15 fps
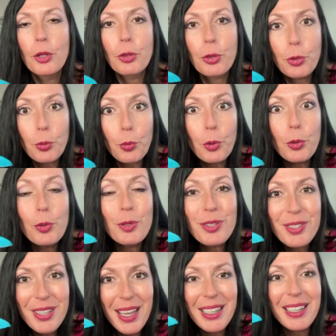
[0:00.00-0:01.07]
through
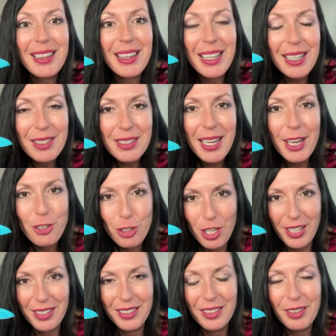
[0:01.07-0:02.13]
setting the
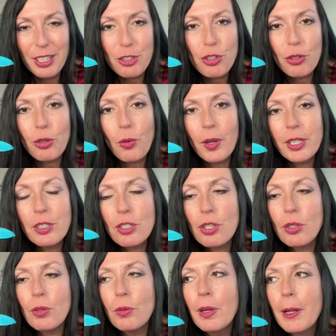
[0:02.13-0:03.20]
intention that you're going
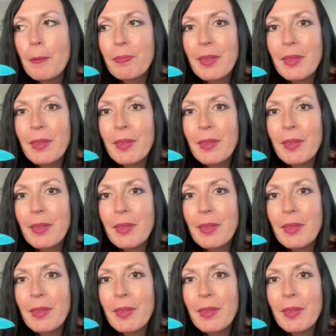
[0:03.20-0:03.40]
to